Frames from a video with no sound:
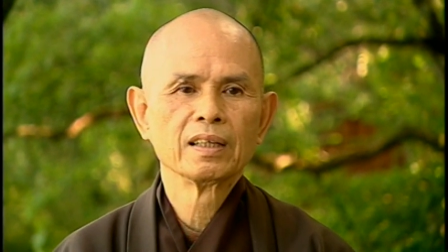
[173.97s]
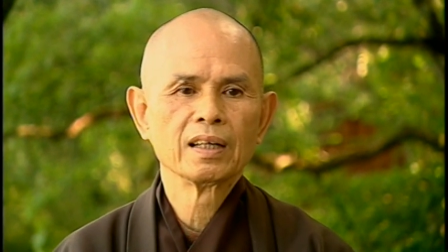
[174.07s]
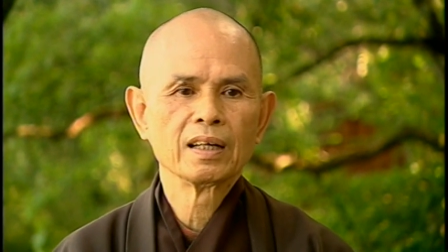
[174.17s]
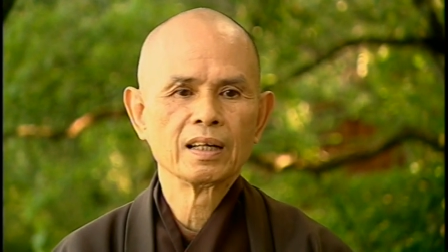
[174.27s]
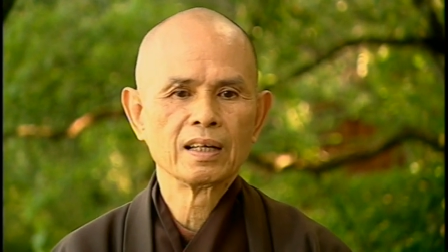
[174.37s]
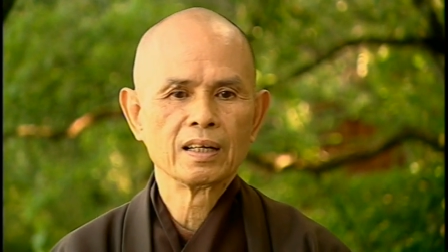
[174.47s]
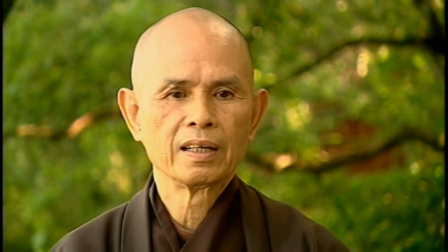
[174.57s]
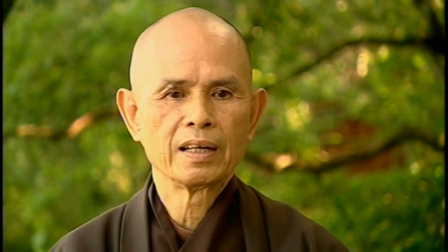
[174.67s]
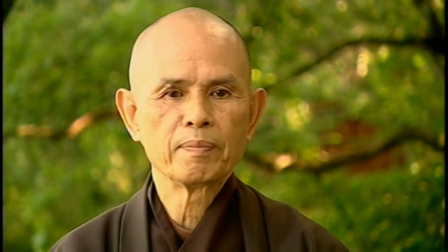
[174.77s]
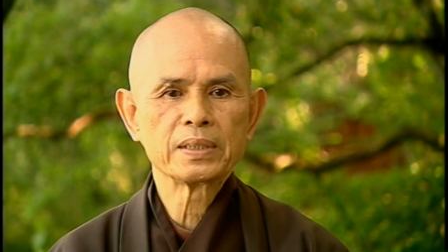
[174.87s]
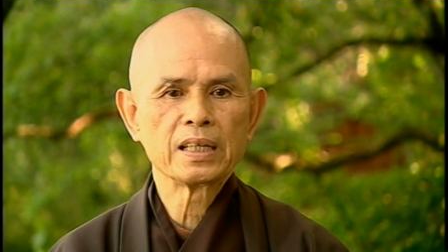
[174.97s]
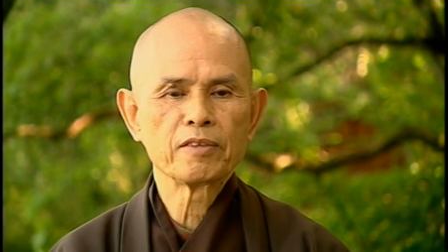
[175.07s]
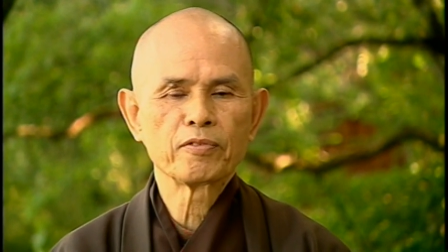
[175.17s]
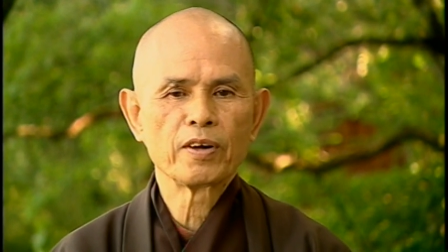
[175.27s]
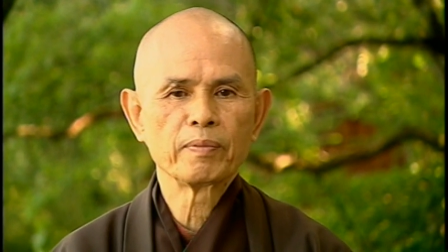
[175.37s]
uh,
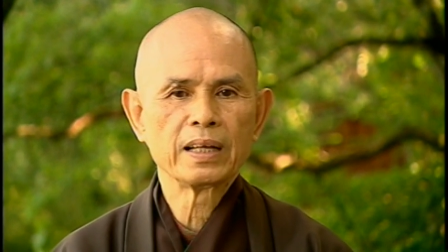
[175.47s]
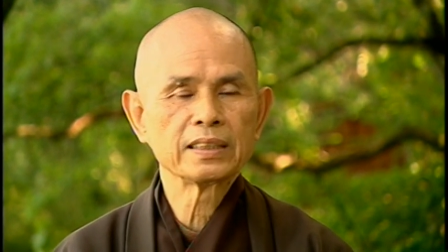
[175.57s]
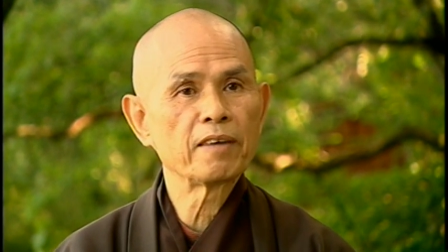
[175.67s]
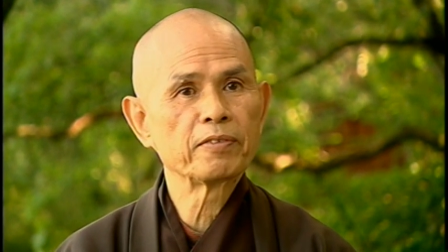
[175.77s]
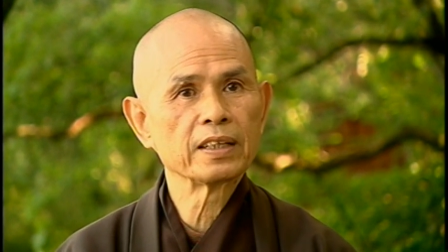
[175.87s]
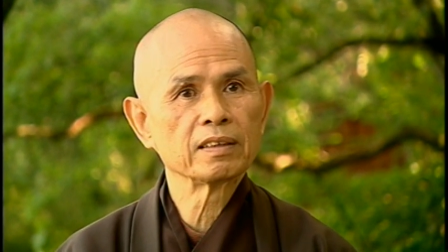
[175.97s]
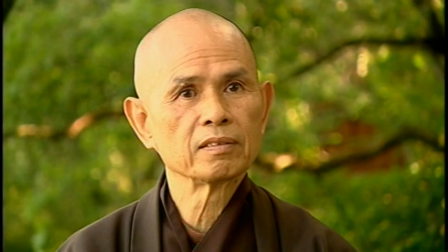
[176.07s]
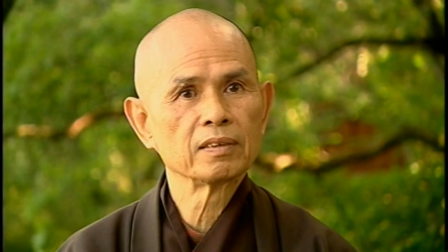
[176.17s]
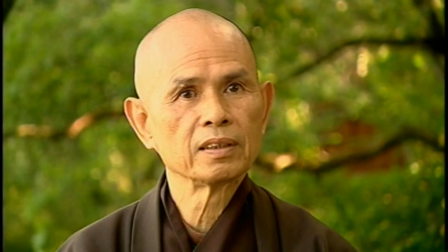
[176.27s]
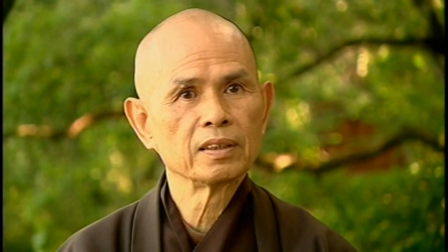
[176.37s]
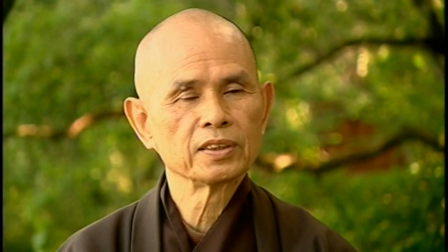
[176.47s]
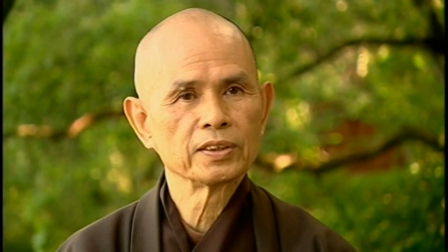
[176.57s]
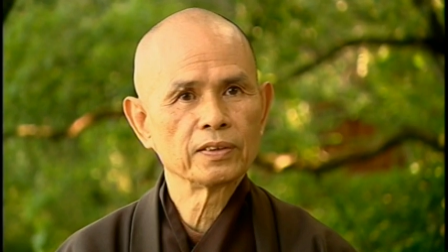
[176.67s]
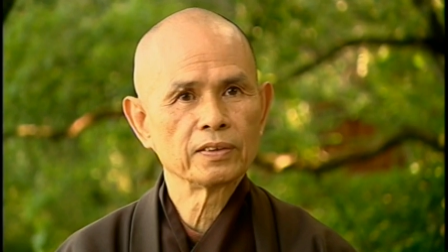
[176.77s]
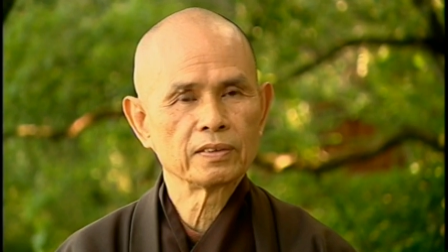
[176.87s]
themselves from their suffering.
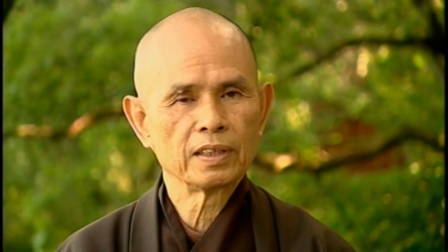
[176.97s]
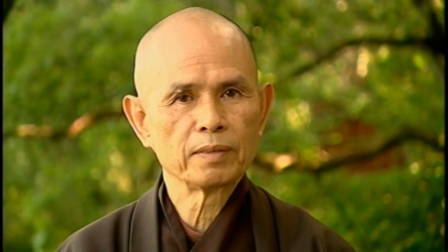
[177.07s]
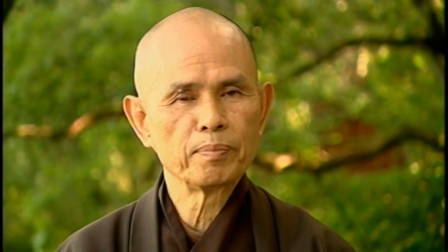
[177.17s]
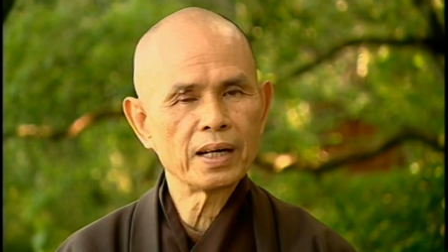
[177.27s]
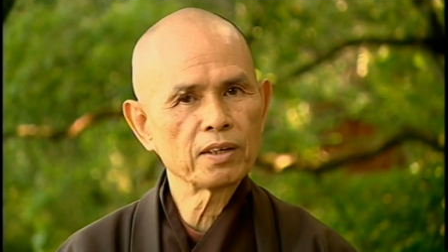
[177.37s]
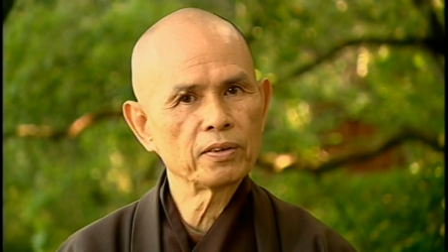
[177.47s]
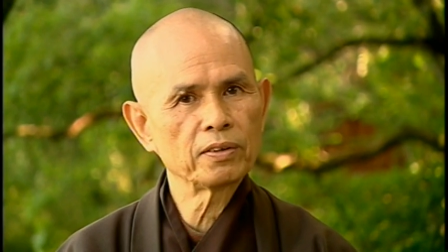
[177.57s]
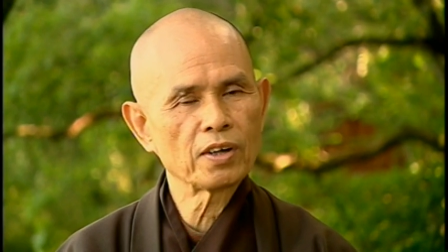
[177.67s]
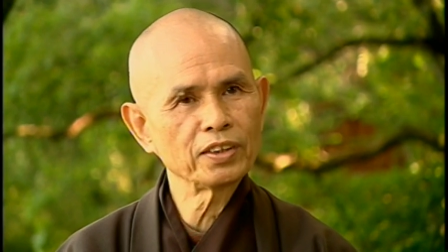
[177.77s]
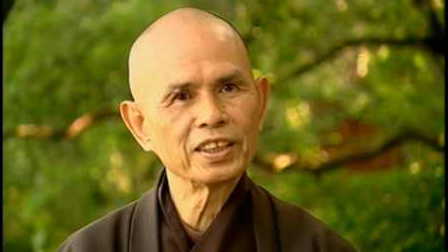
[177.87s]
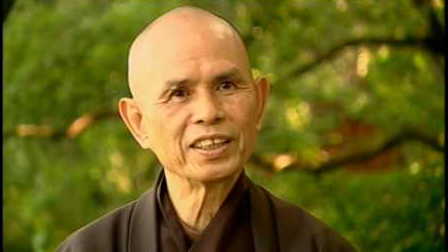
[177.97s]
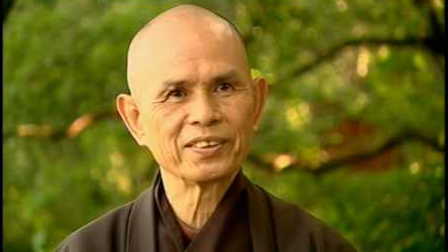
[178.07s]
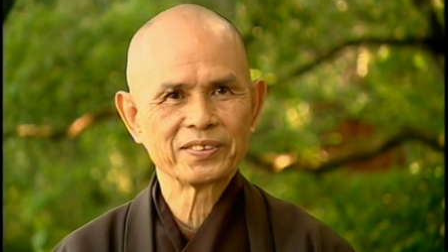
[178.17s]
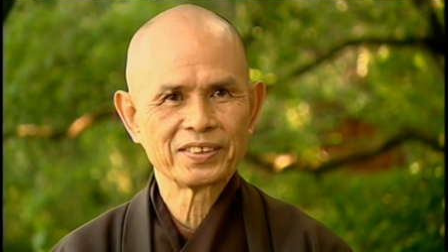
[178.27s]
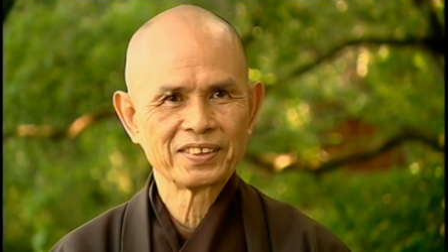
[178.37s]
So the miracle continues.